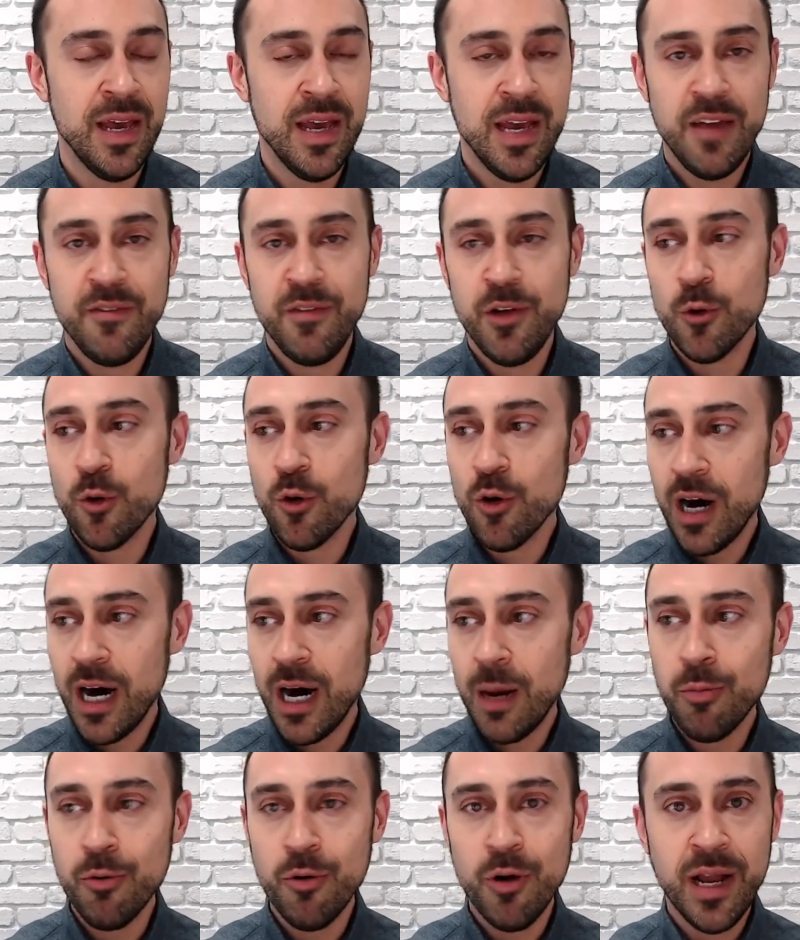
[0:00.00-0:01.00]
If you are
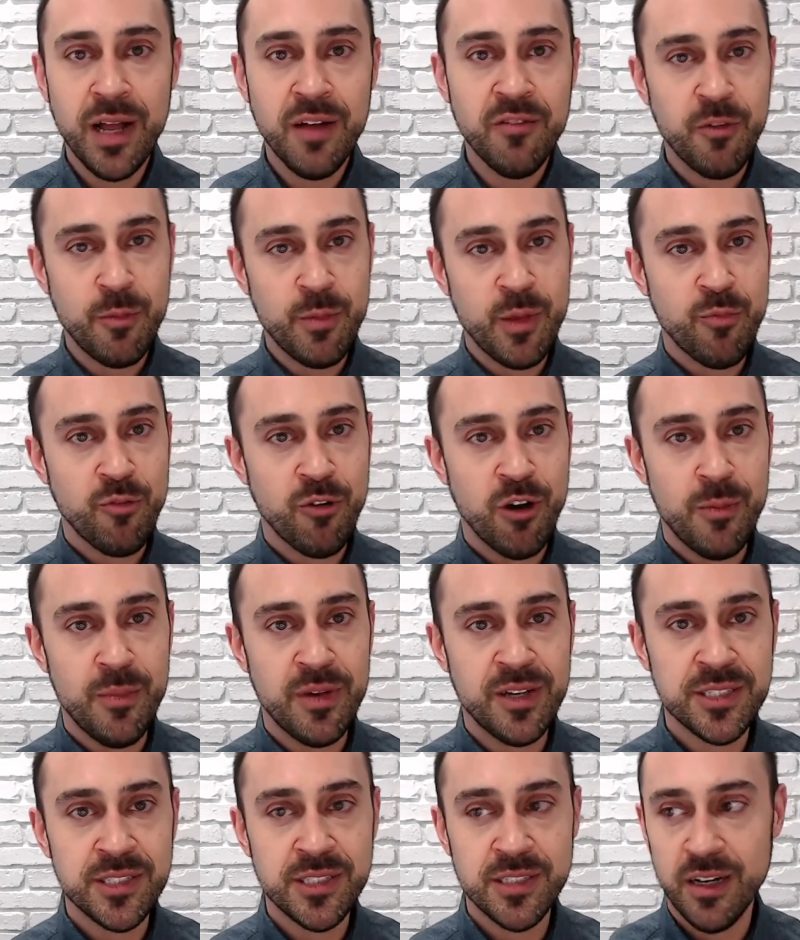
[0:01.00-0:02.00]
operating from the
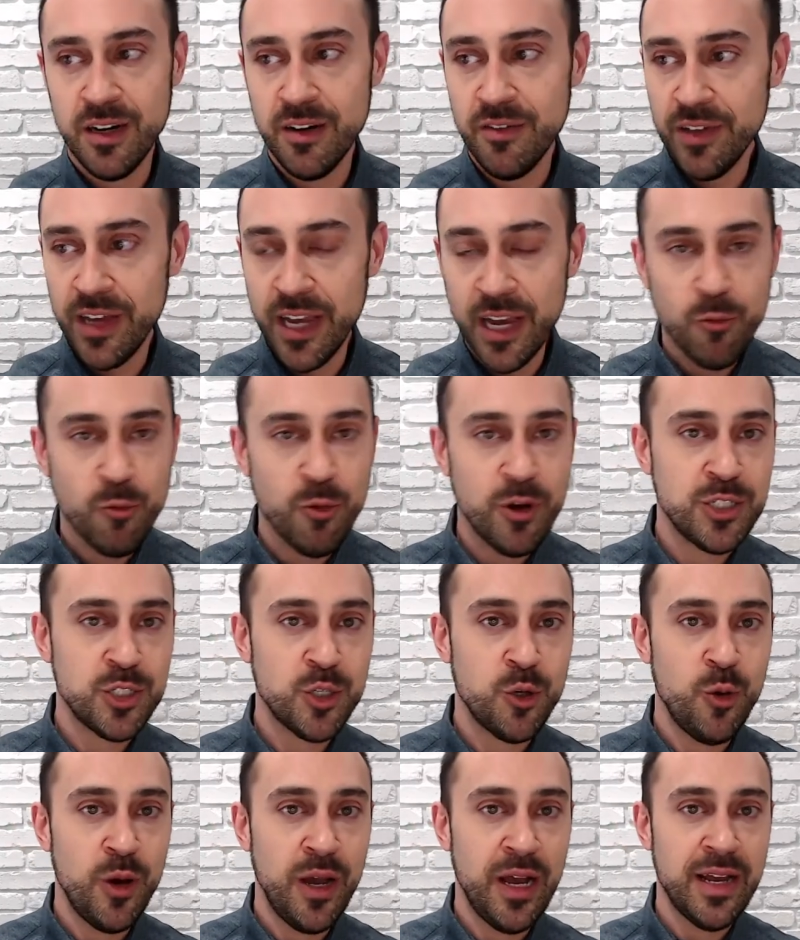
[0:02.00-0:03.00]
premise of get
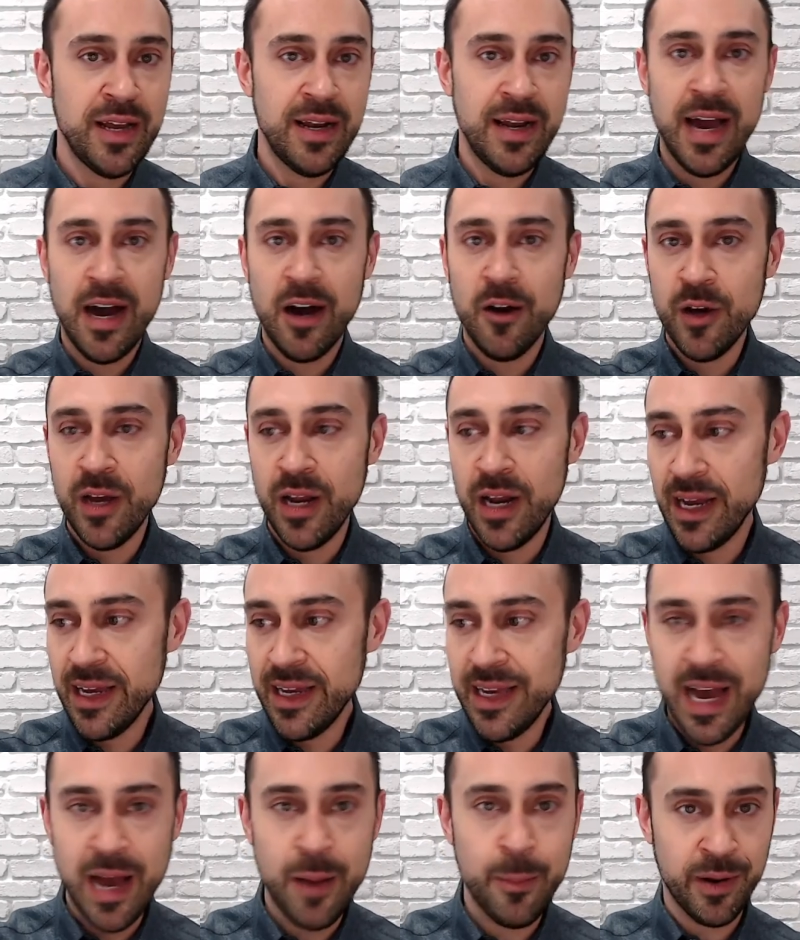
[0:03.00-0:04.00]
rich quick and how can I
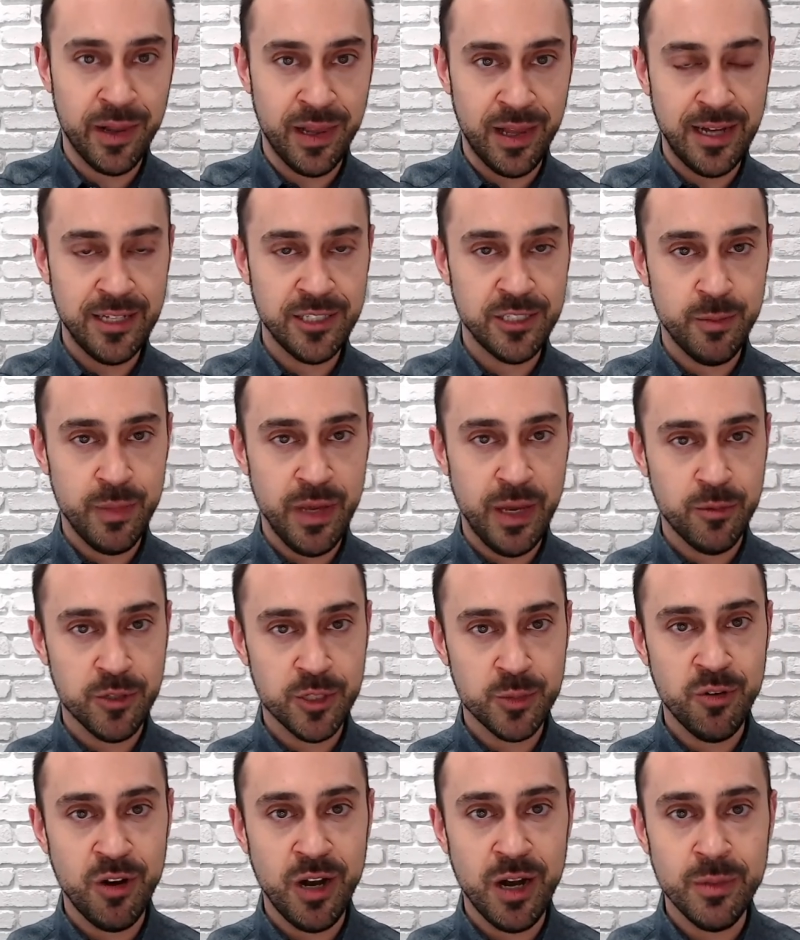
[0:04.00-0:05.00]
capitalize on
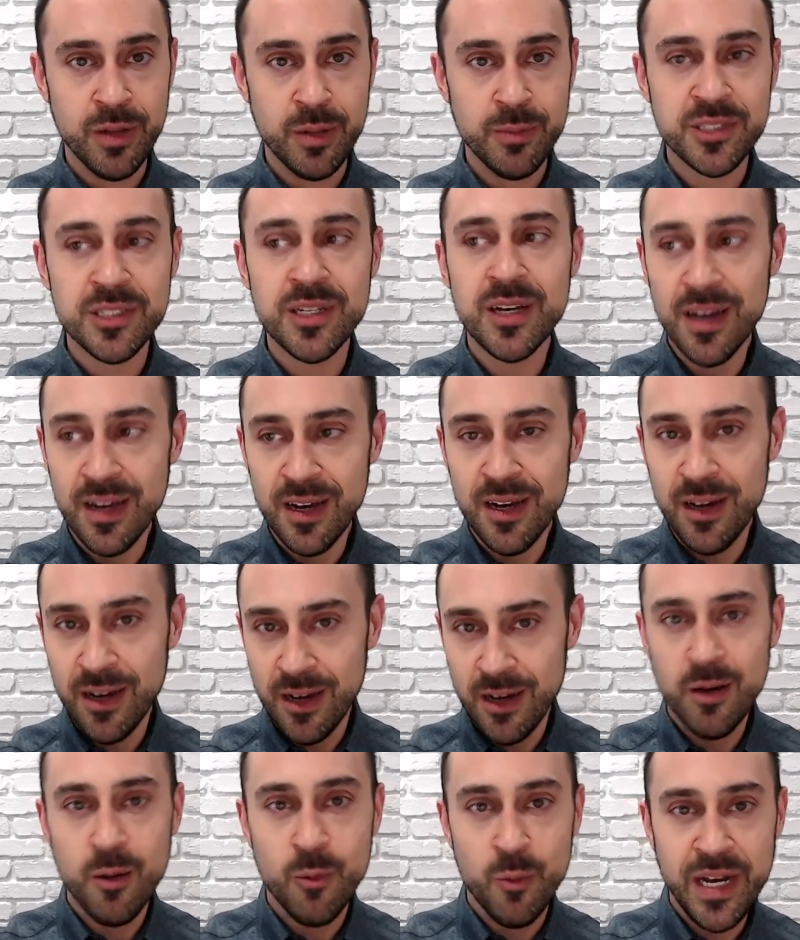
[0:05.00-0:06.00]
people's problems,
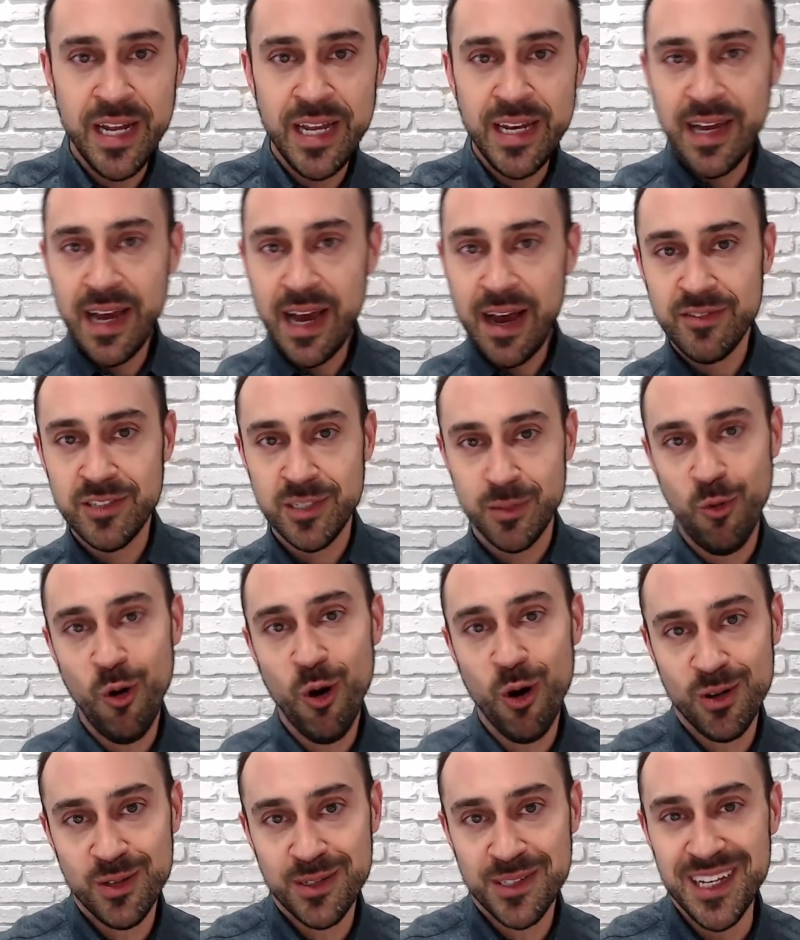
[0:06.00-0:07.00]
we need to have some
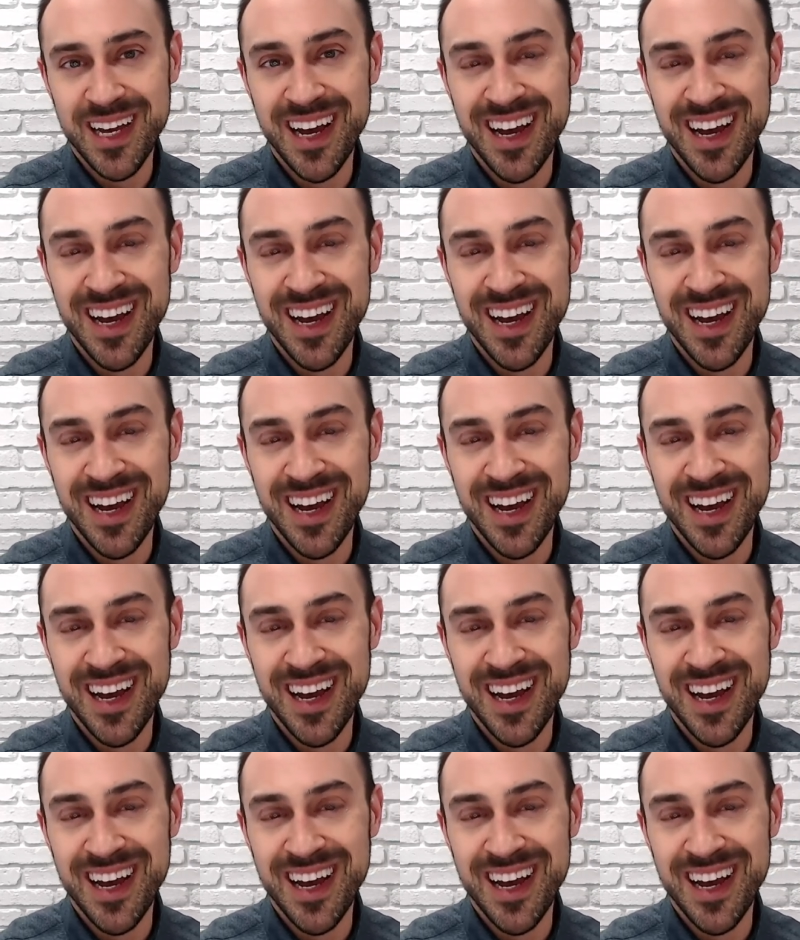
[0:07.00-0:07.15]
words.